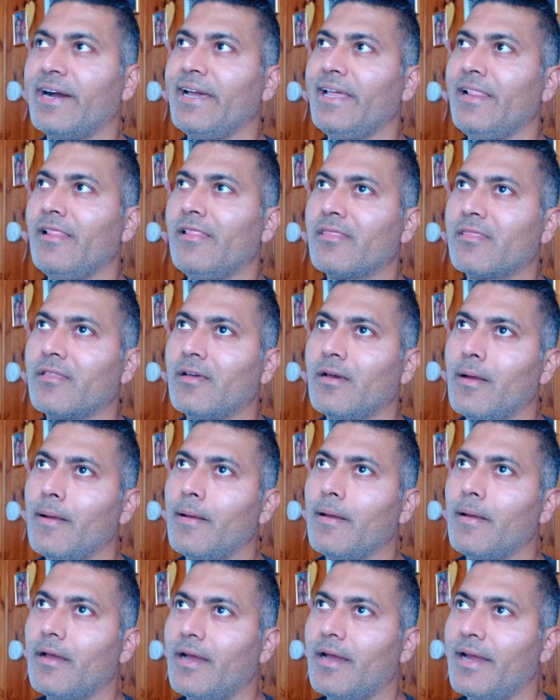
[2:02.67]
files,
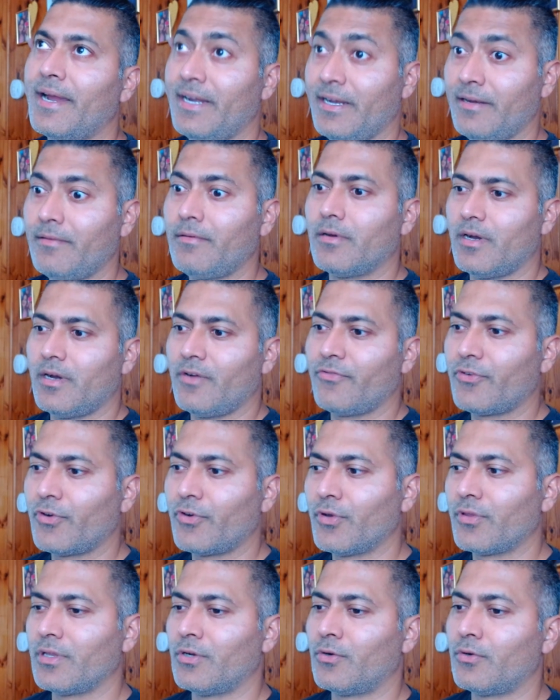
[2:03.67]
and
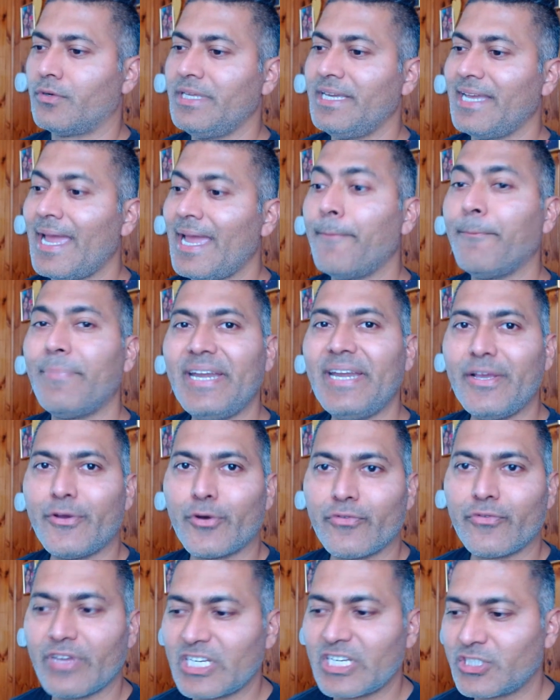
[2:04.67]
of course, the
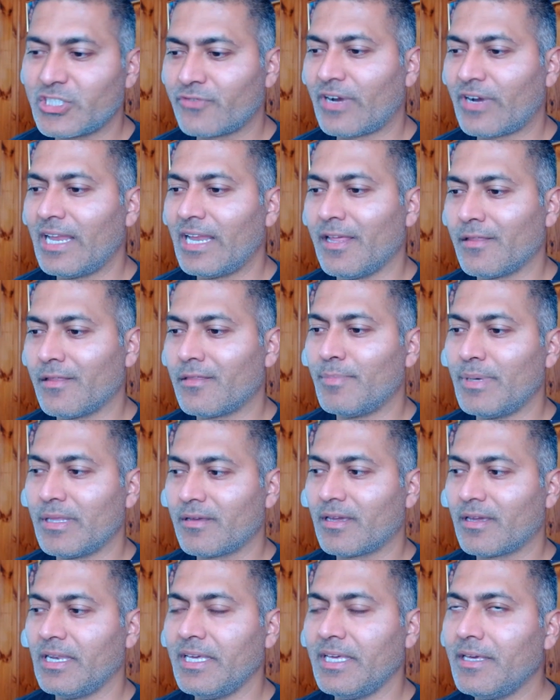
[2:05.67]
MPD configuration file is
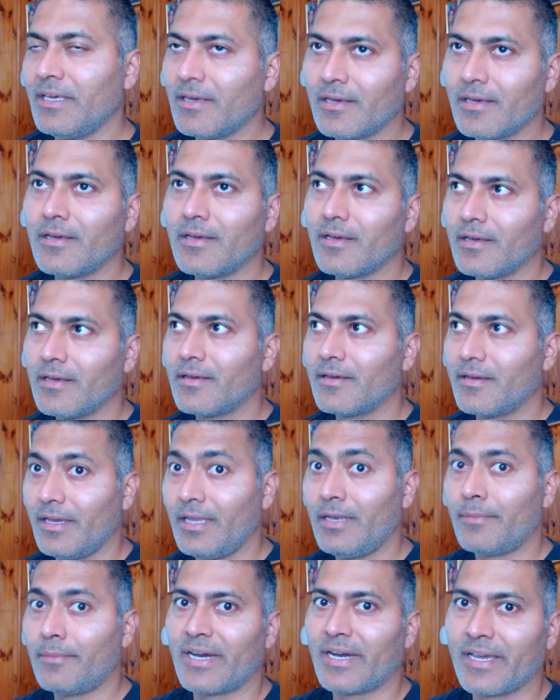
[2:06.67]
basically
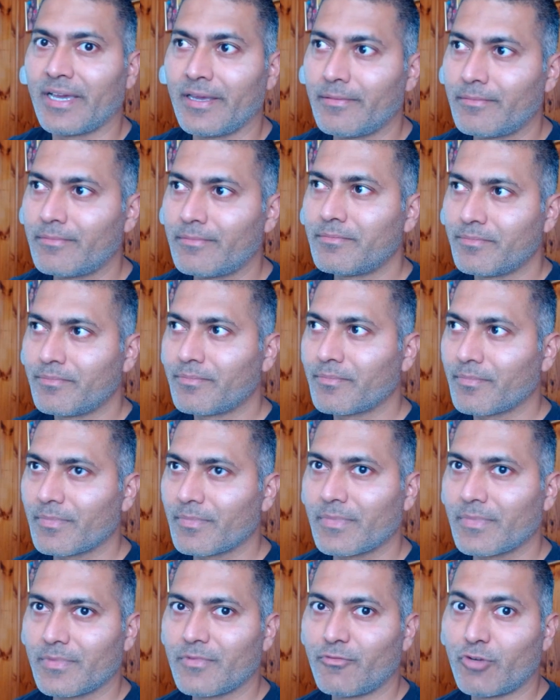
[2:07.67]
in my
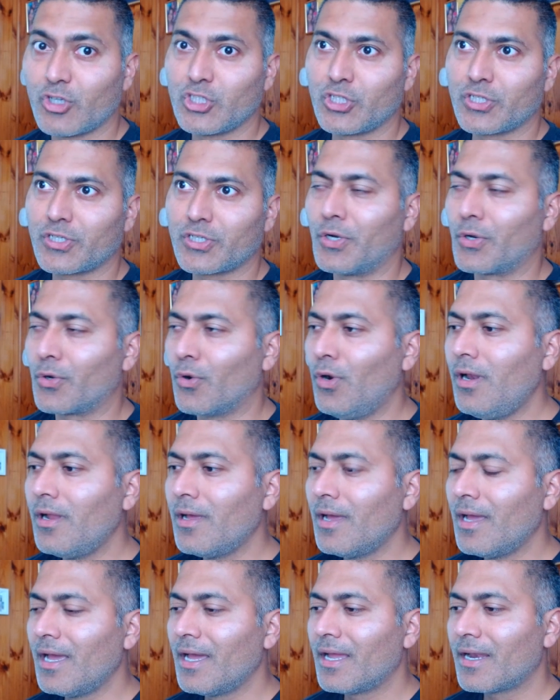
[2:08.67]
version
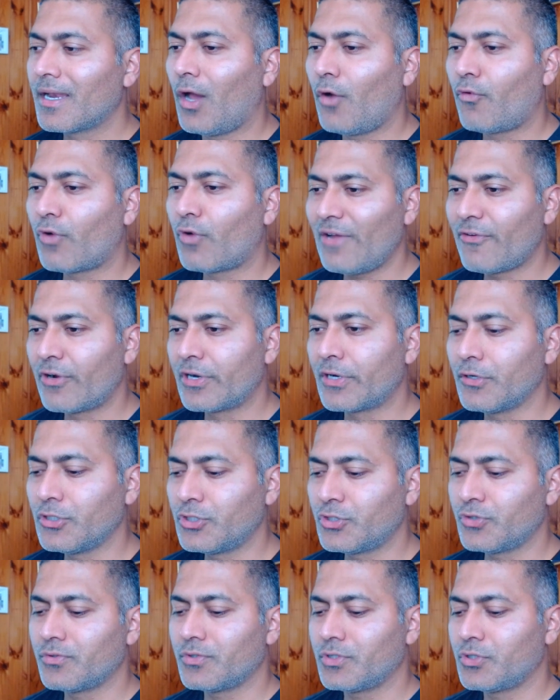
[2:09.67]
control. Now, what I
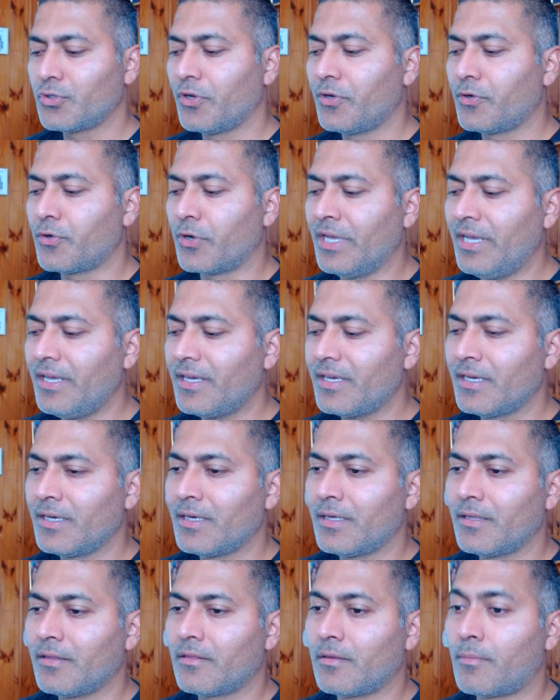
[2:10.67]
wanted to show you today
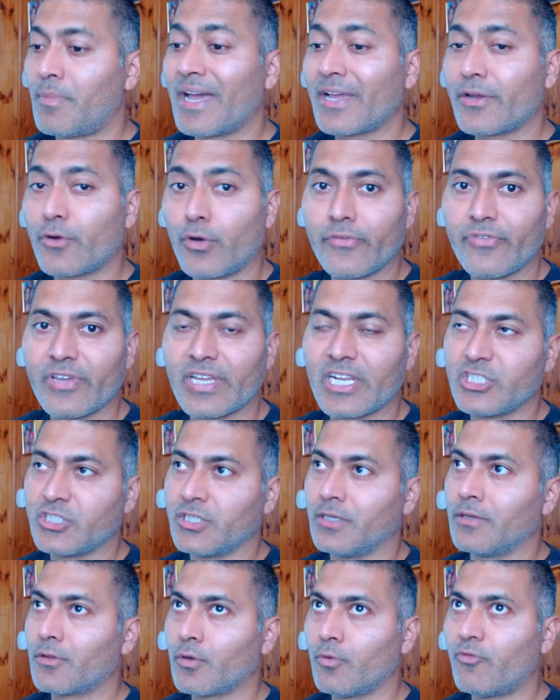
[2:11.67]
is my
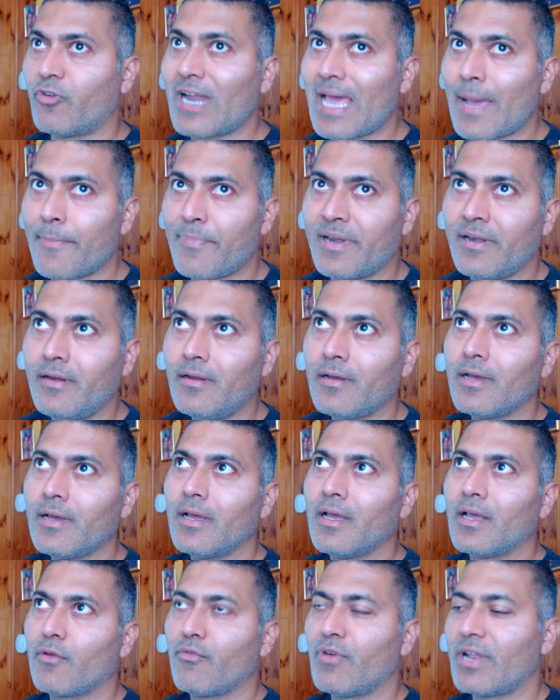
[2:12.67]
configuration. So what happened
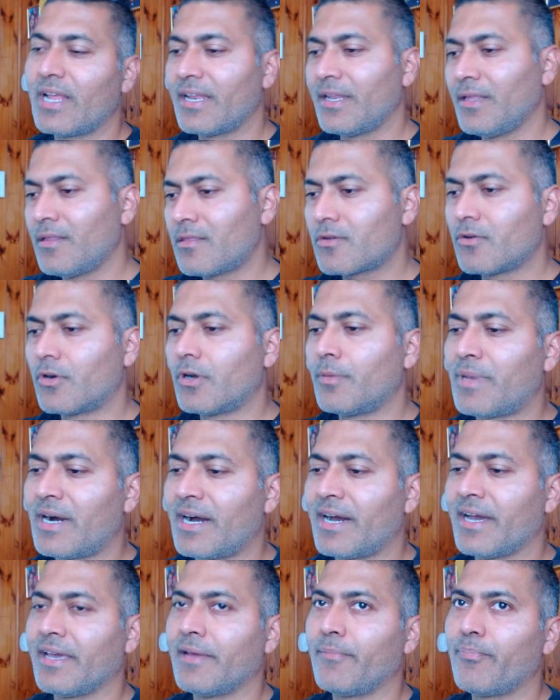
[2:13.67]
when I restored
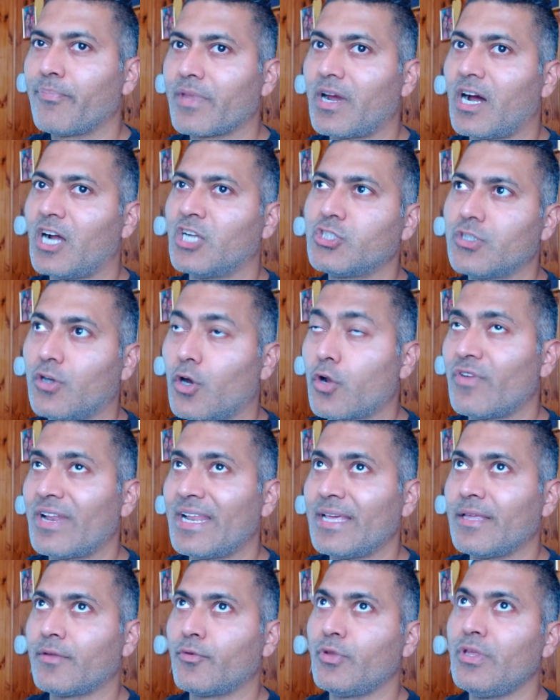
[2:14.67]
my Arch, or
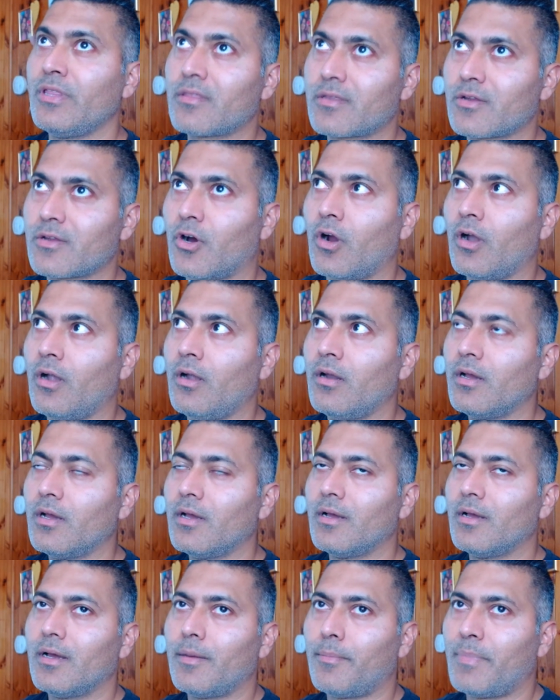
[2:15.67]
when I reinstalled
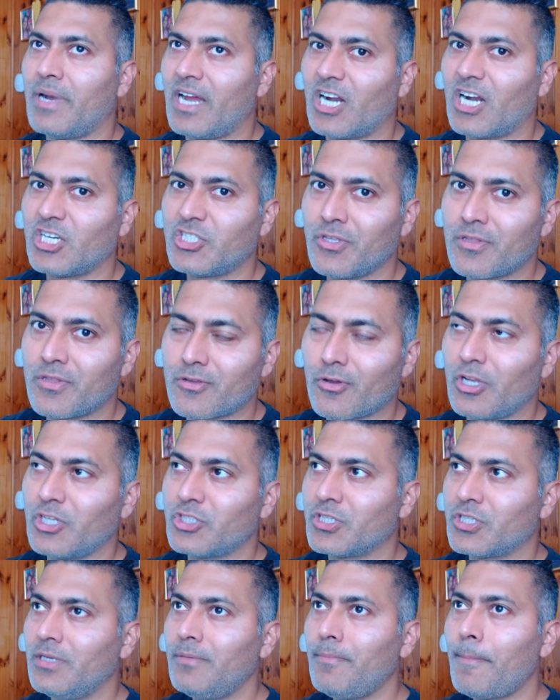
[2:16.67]
my Arch
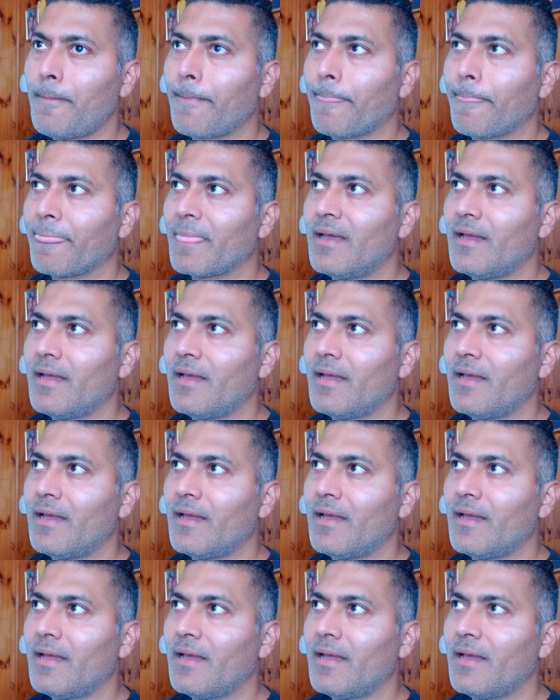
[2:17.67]
installation,